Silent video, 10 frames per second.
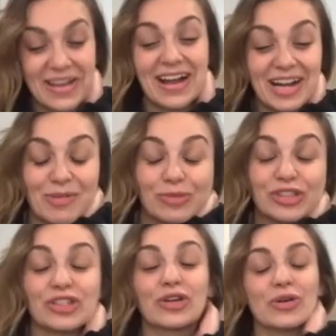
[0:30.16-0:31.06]

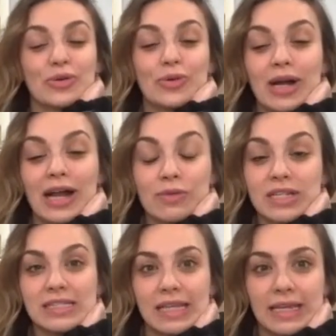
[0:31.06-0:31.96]
so I want to
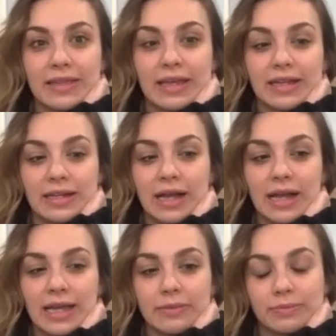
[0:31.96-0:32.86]
say that I